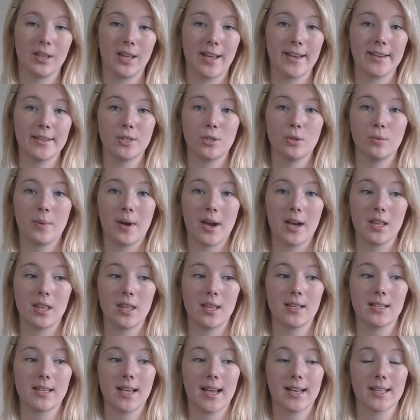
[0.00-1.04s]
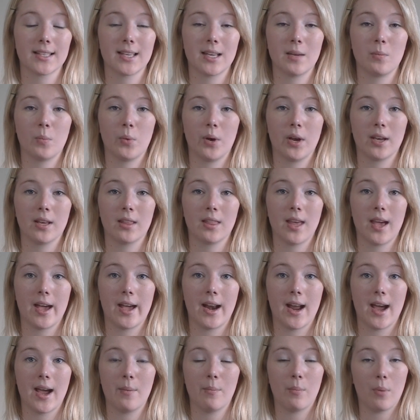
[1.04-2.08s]
like to buy the exact same wig
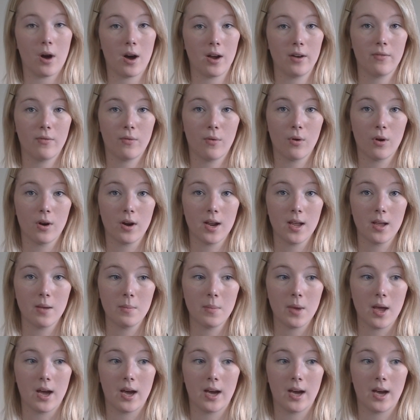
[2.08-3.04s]
that I bought for him,